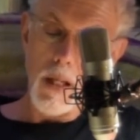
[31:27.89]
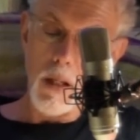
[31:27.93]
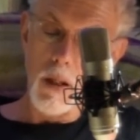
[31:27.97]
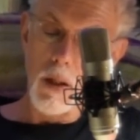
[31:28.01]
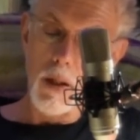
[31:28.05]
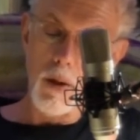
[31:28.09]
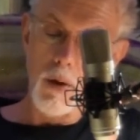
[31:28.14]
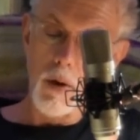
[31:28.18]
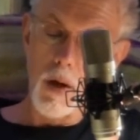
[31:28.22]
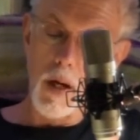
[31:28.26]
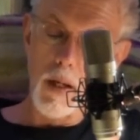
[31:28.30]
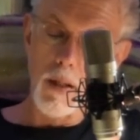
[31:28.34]

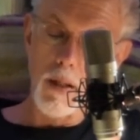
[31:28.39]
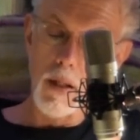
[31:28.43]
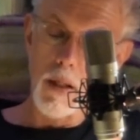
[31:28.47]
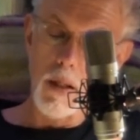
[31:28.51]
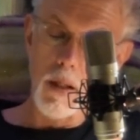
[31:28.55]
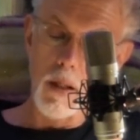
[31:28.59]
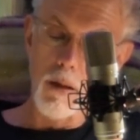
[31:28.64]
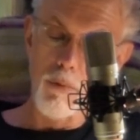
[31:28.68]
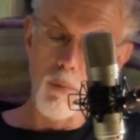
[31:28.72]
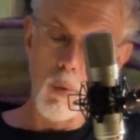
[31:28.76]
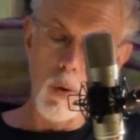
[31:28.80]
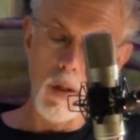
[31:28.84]
clear idea
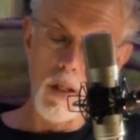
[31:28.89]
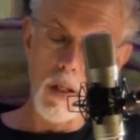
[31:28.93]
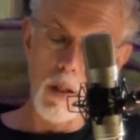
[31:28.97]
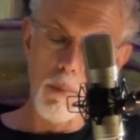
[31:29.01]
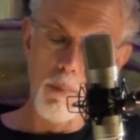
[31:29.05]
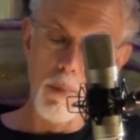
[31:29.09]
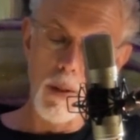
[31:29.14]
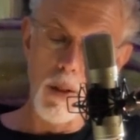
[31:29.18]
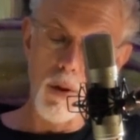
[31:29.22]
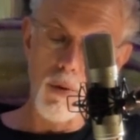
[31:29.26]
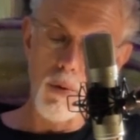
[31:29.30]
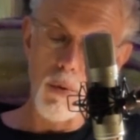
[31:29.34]
of what he had
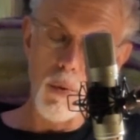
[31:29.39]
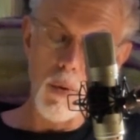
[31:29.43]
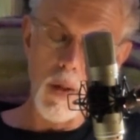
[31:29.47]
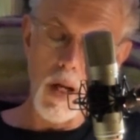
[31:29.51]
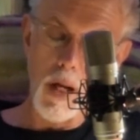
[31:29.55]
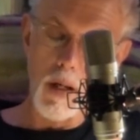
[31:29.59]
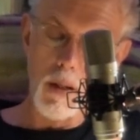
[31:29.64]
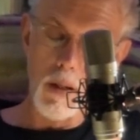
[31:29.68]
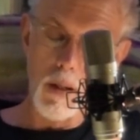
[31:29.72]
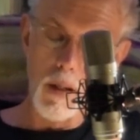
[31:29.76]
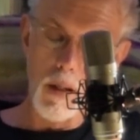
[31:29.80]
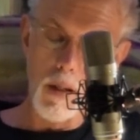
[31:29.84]
been through
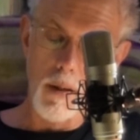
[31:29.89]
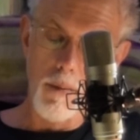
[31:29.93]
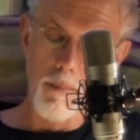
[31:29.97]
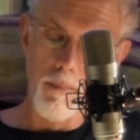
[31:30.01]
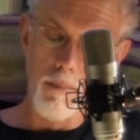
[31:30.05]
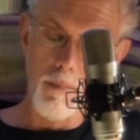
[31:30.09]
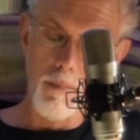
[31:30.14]
that day.